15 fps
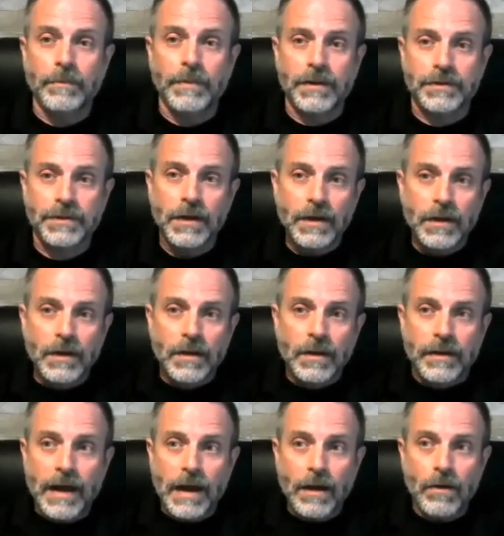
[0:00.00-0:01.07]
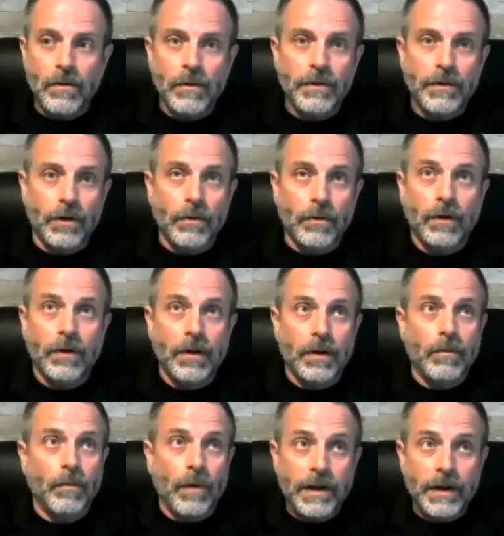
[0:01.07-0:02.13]
Because now they're going to
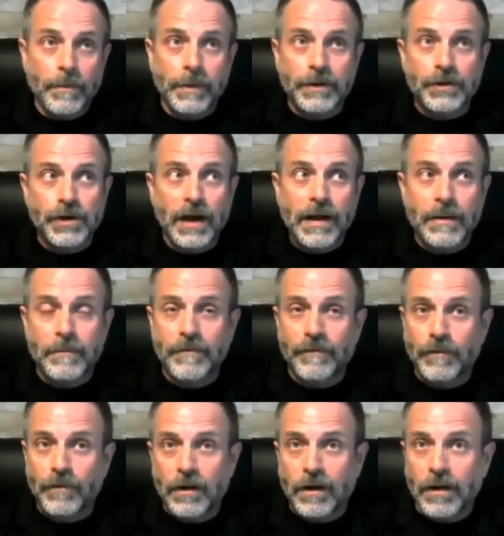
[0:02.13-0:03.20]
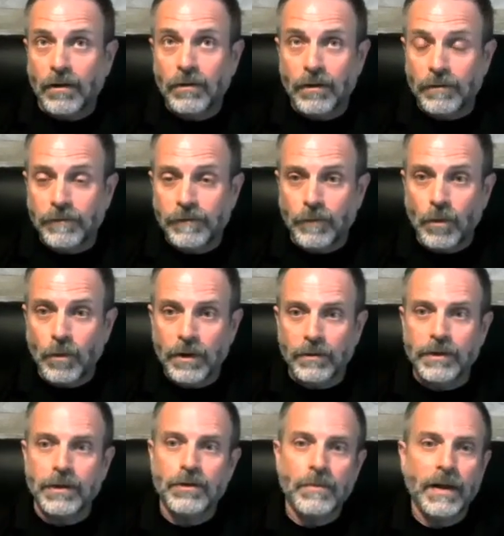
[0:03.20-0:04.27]
write up a job for a color of foil
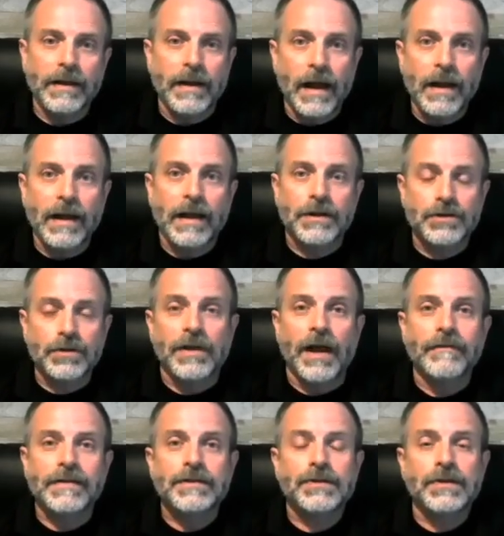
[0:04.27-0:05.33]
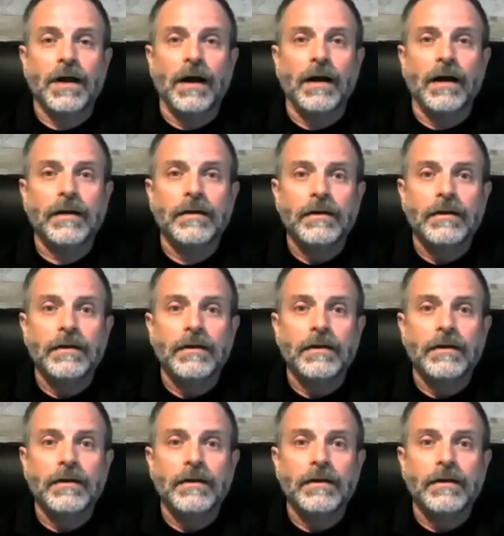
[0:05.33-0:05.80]
that you may not actually have in stock.